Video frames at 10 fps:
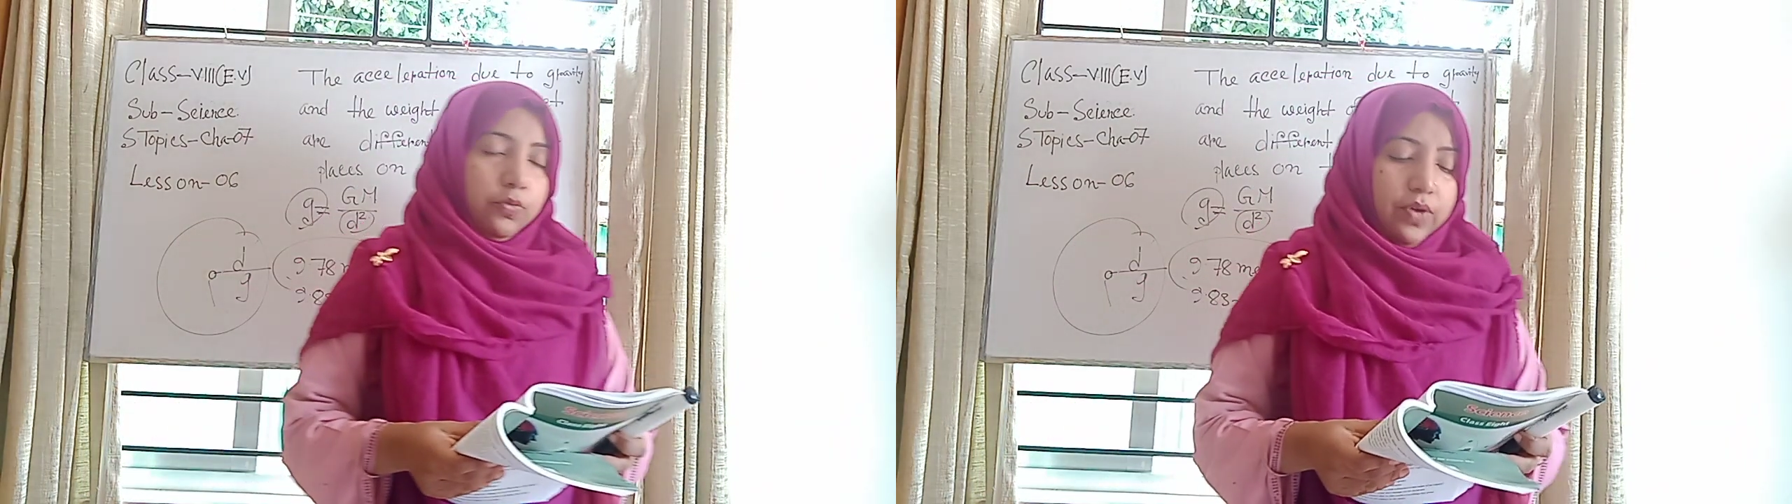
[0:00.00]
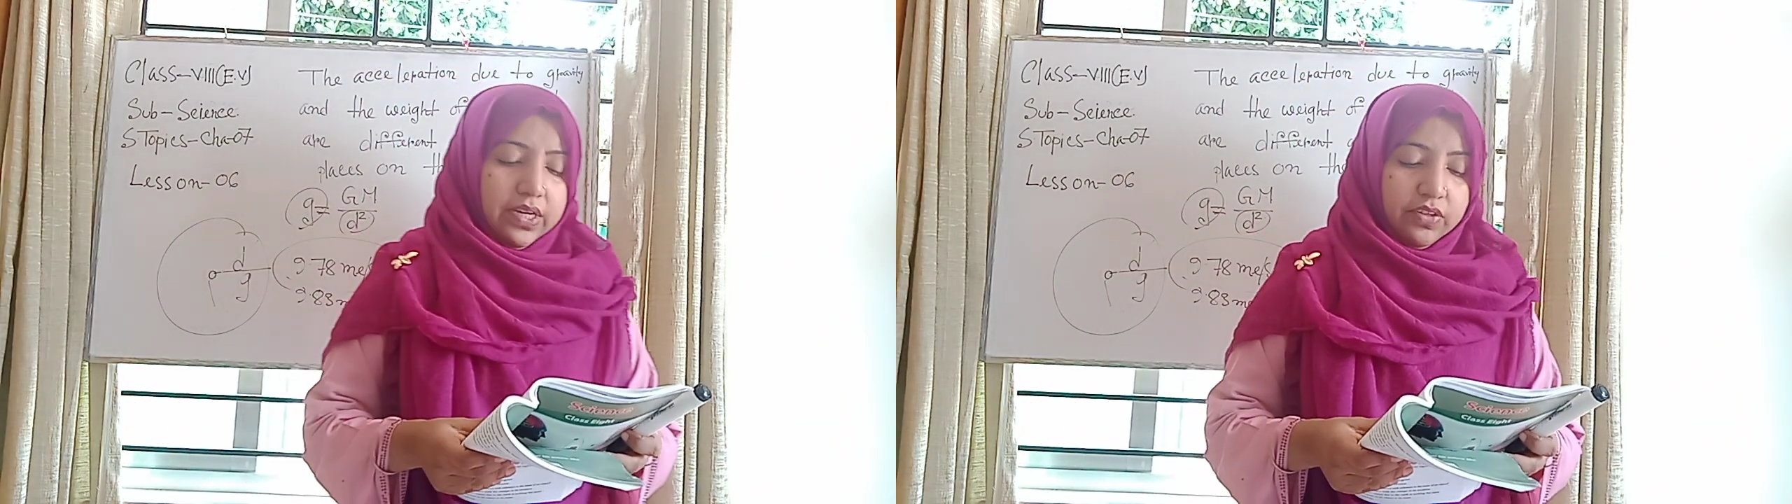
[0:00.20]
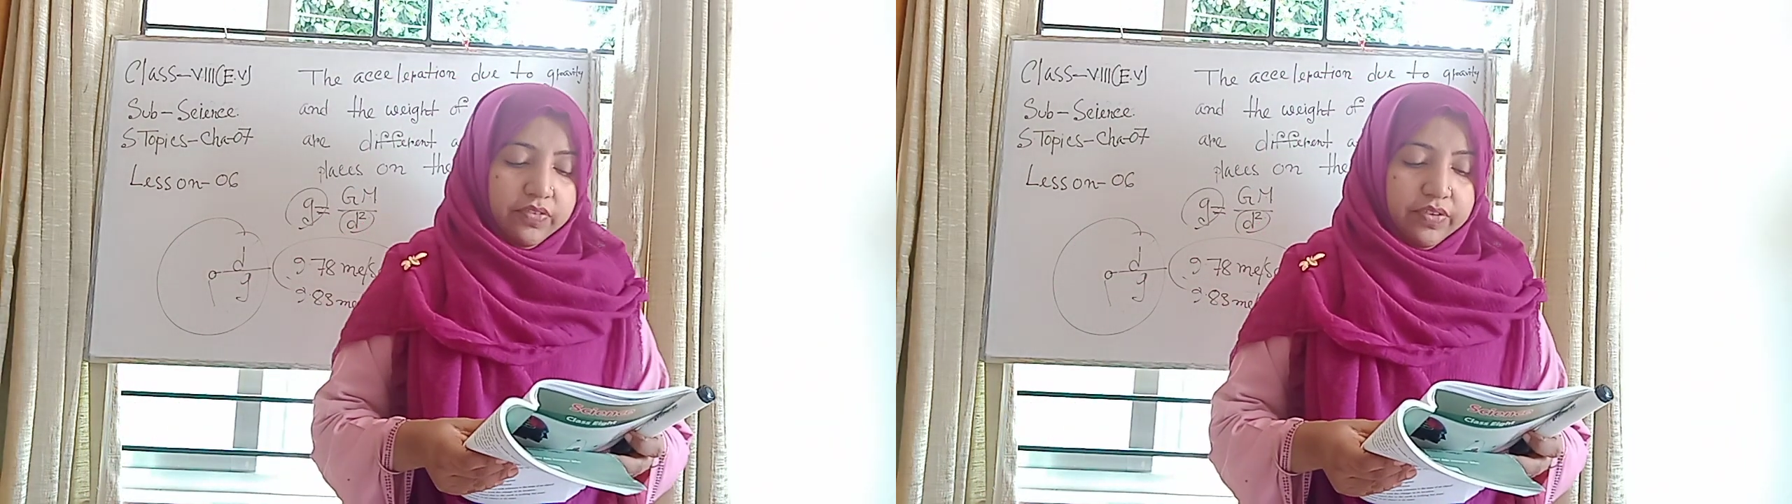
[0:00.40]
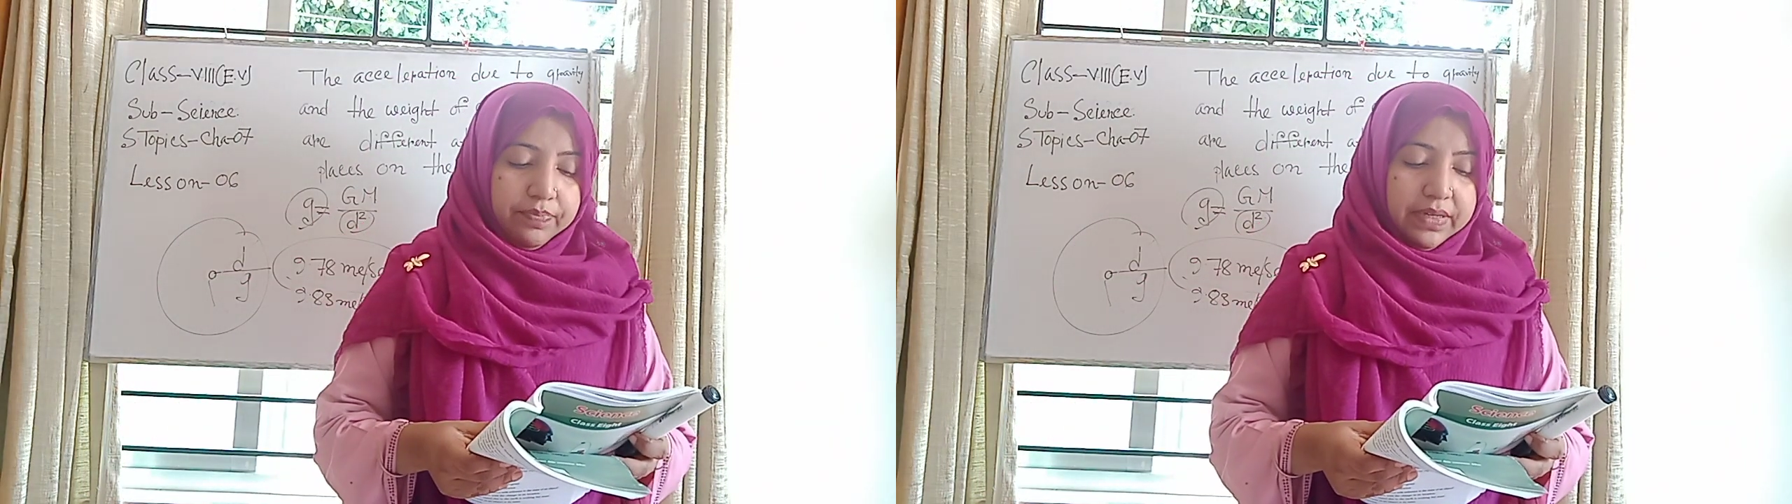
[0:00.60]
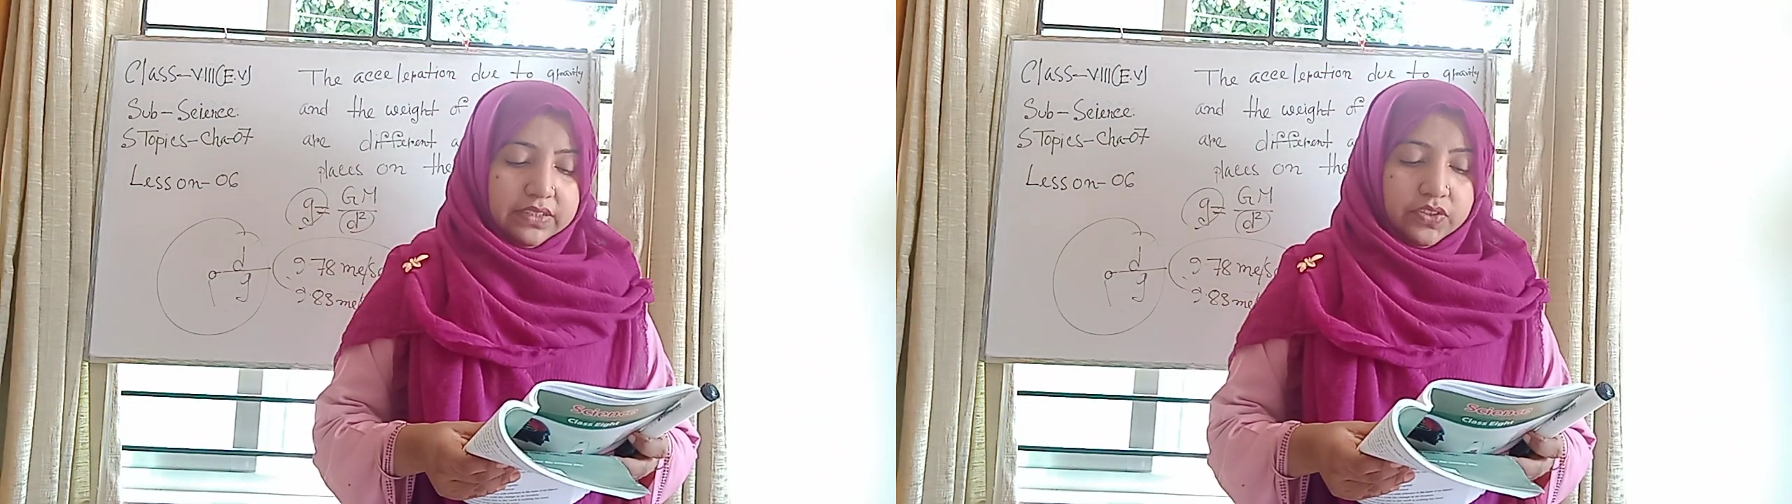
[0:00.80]
weight of a
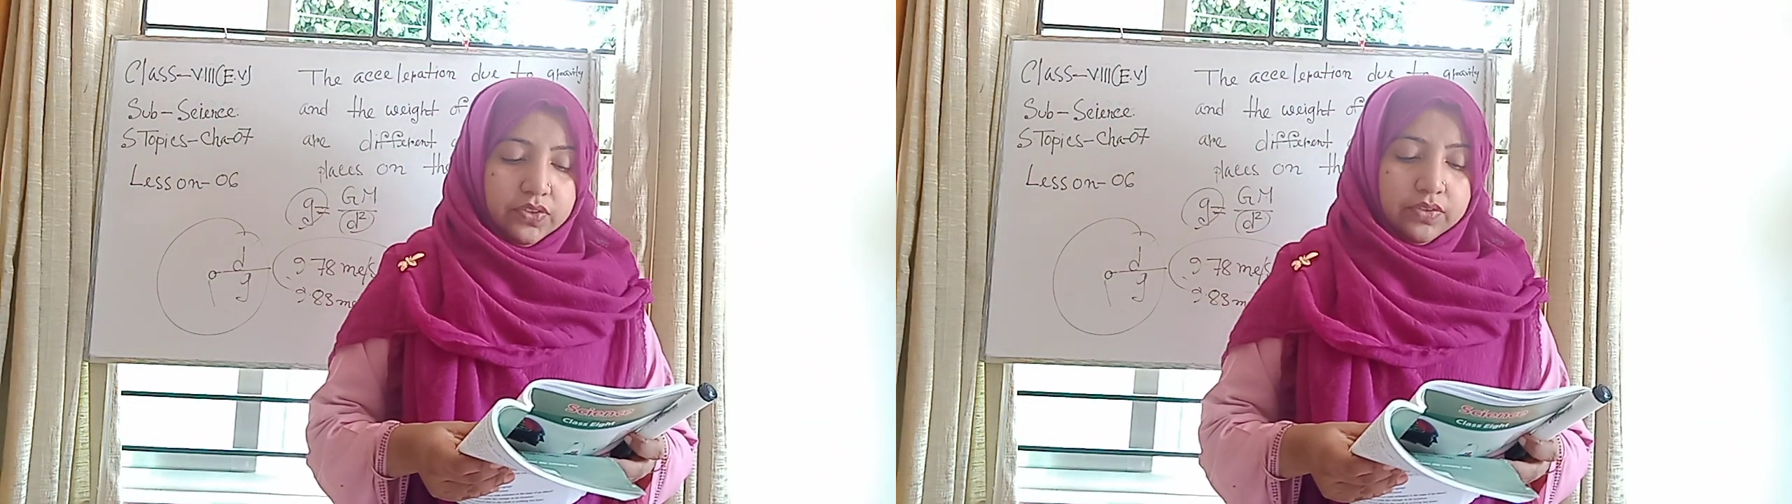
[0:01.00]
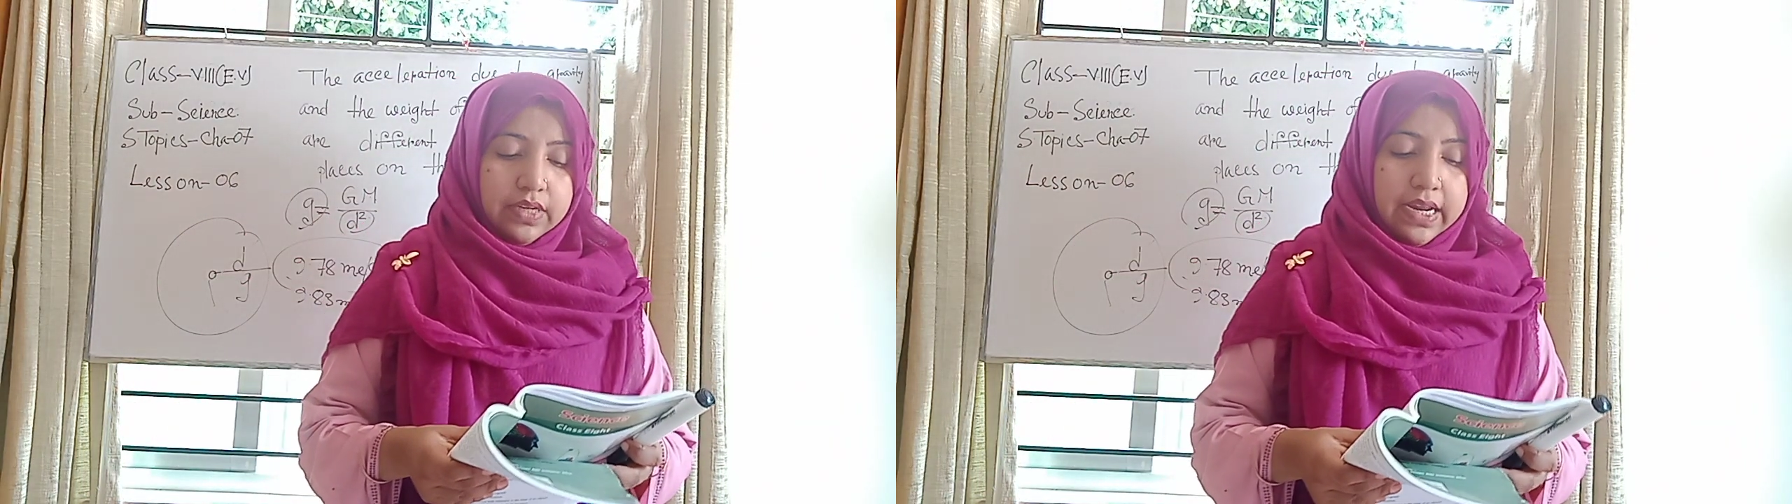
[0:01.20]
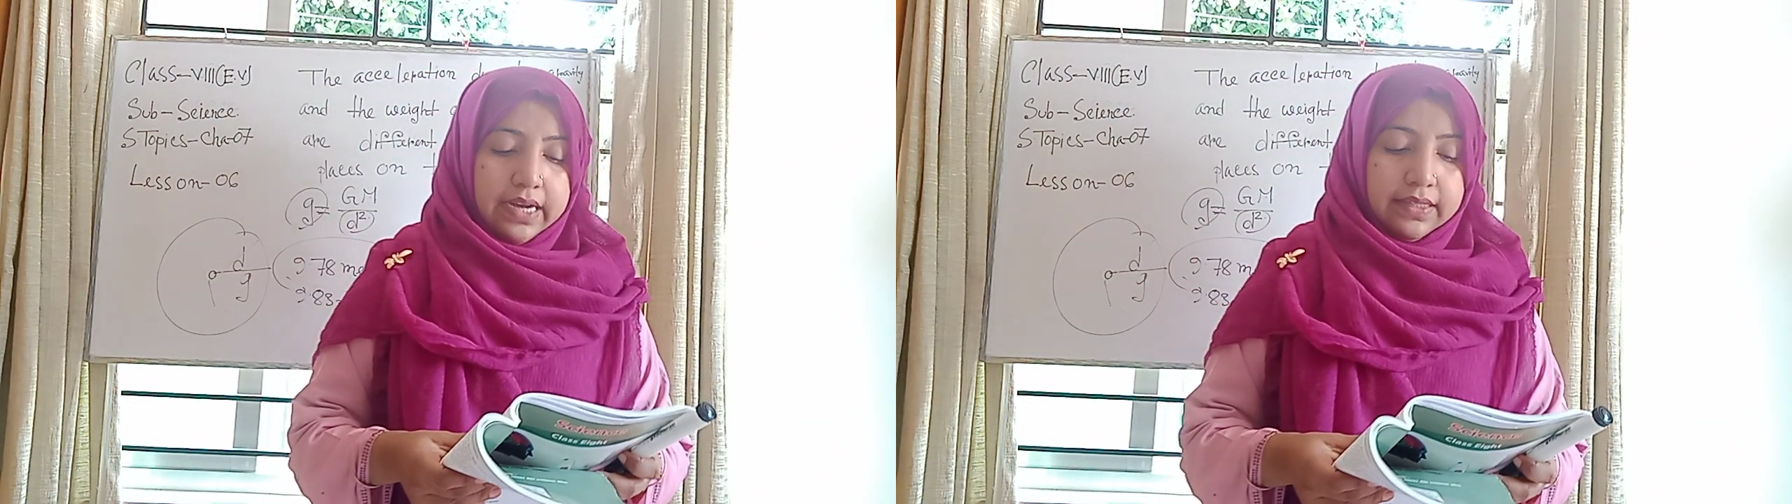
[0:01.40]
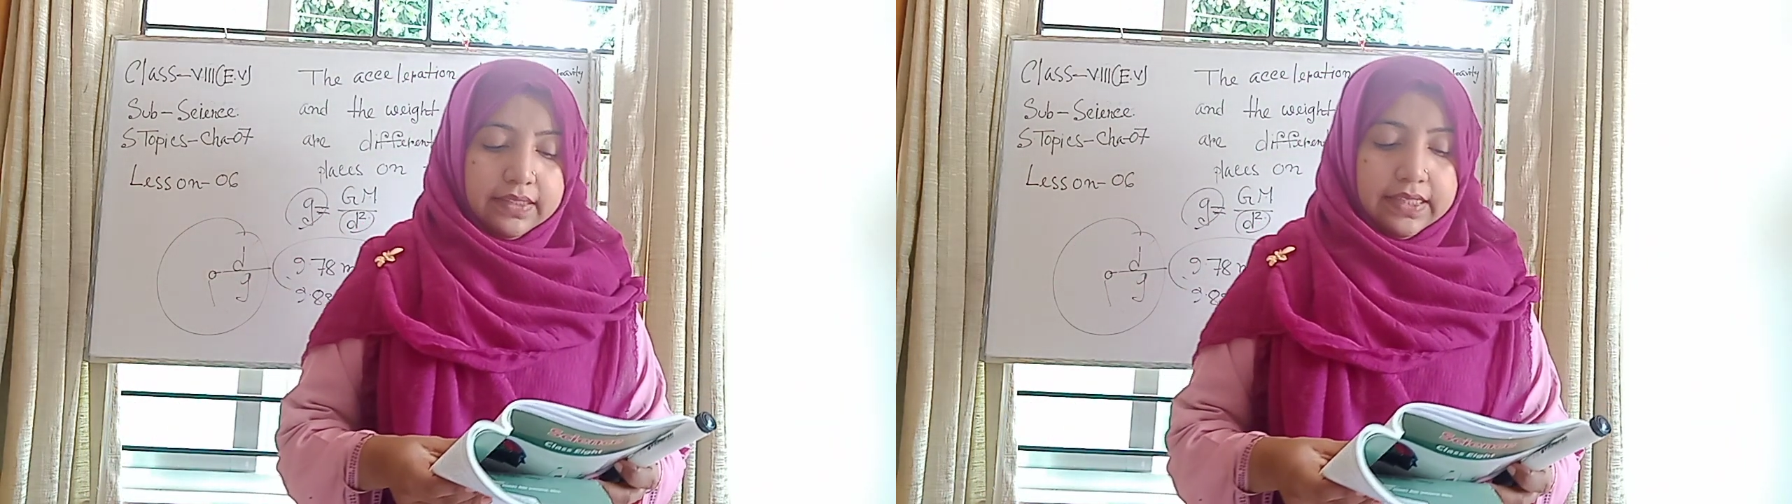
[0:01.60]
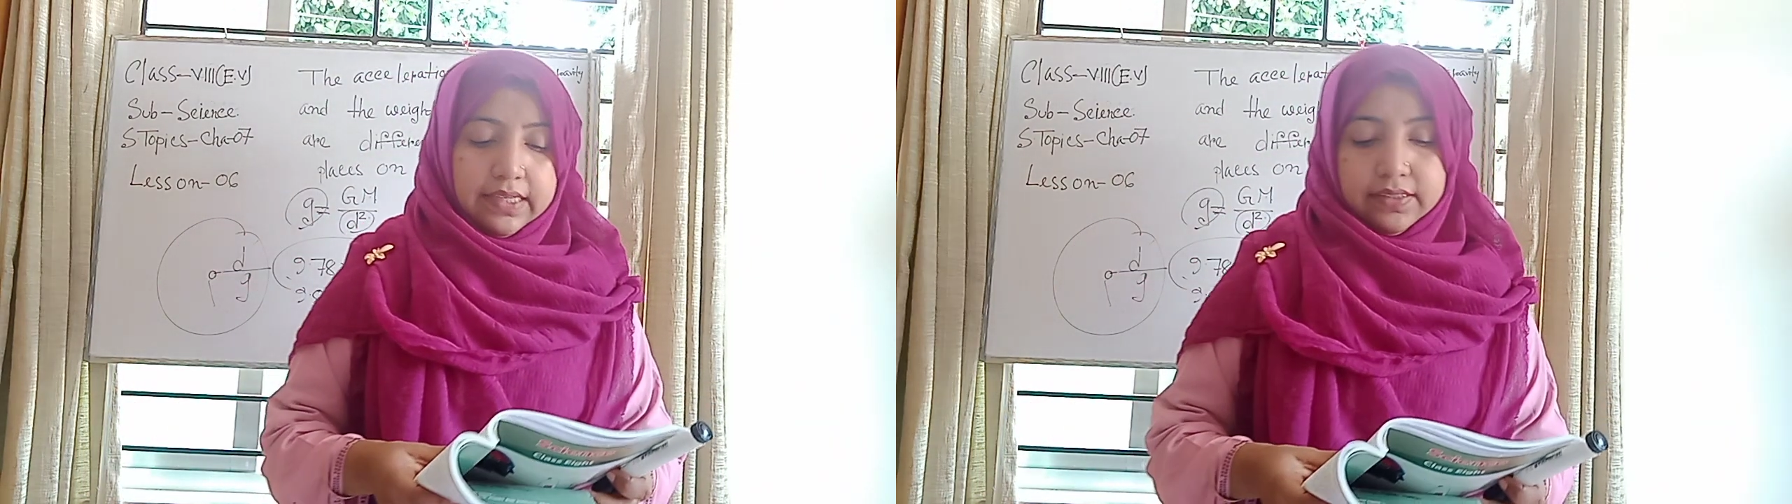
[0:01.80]
person at
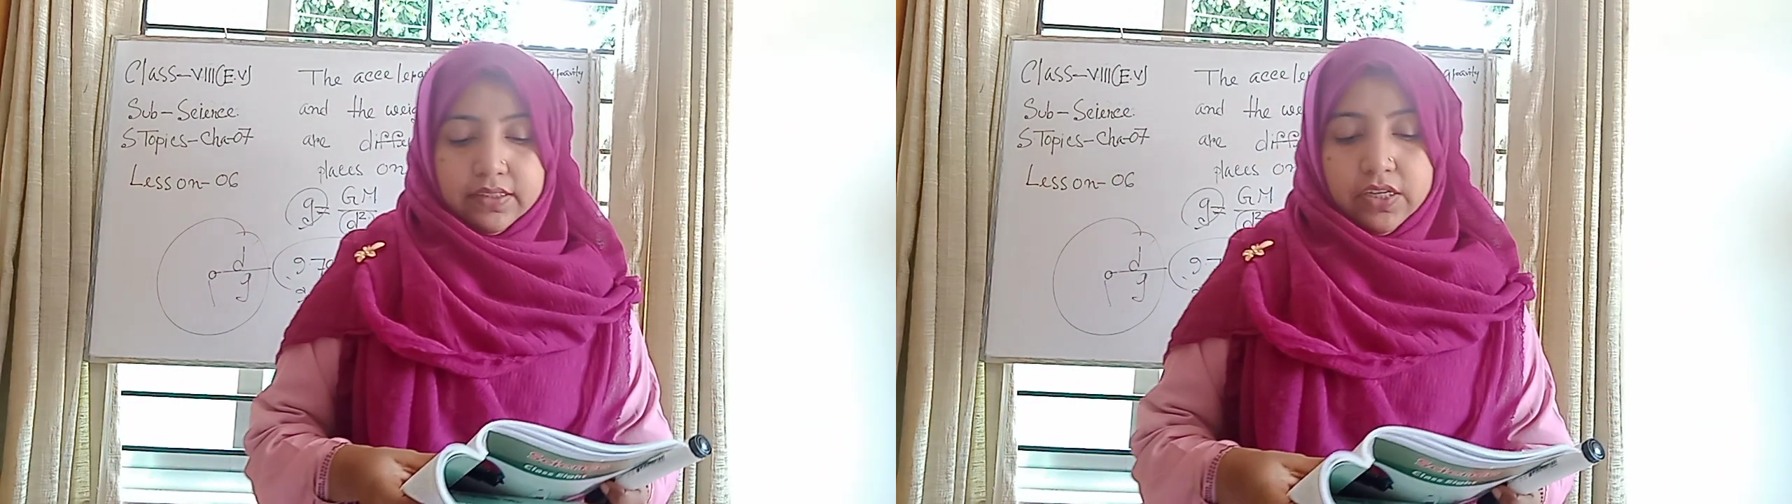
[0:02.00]
that